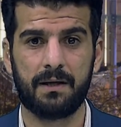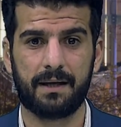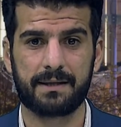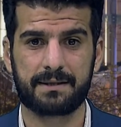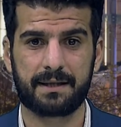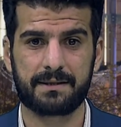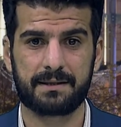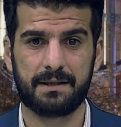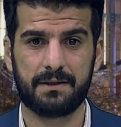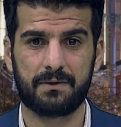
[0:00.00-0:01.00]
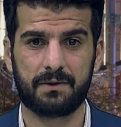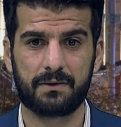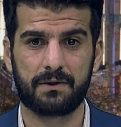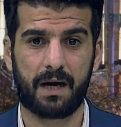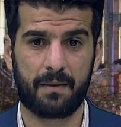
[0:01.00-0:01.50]
a
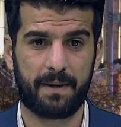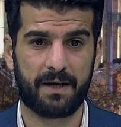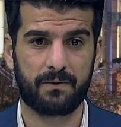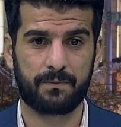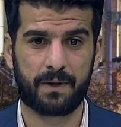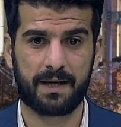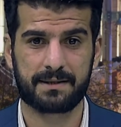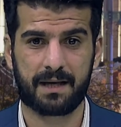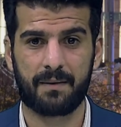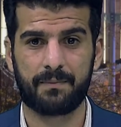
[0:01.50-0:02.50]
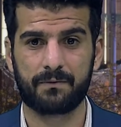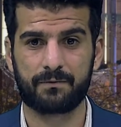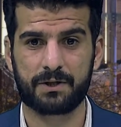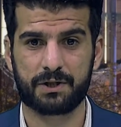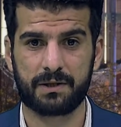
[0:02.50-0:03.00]
$60 a barrel price cap on
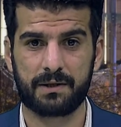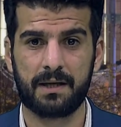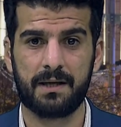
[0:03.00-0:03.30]
Russian